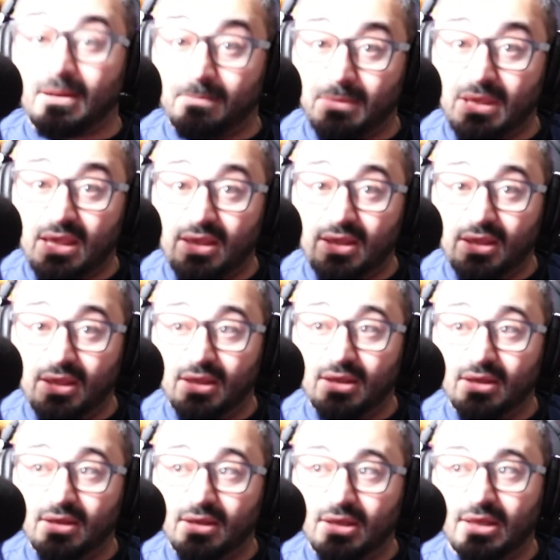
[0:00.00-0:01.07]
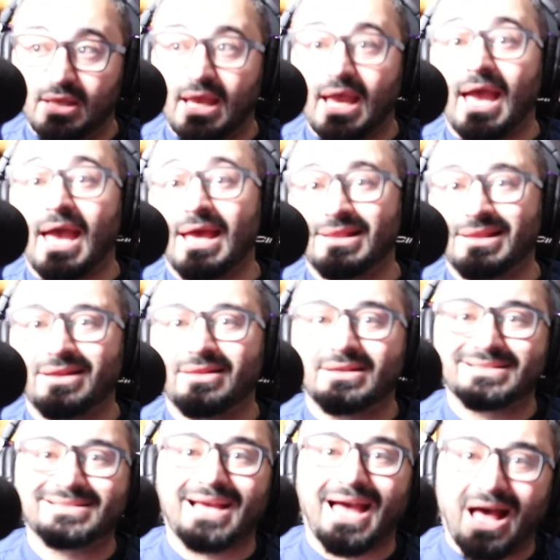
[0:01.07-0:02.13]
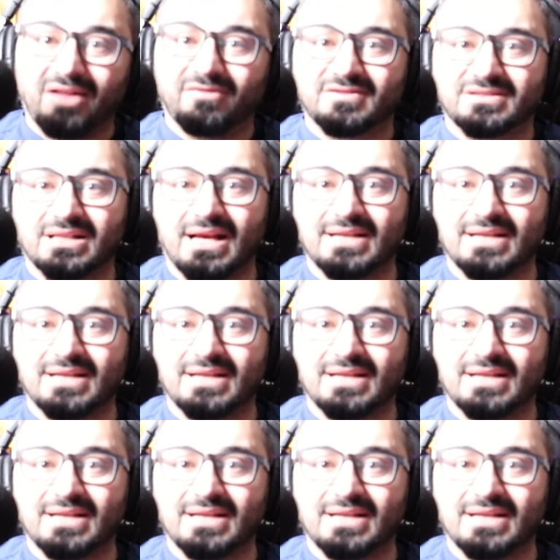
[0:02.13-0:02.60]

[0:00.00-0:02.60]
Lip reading: in me and in this Alpha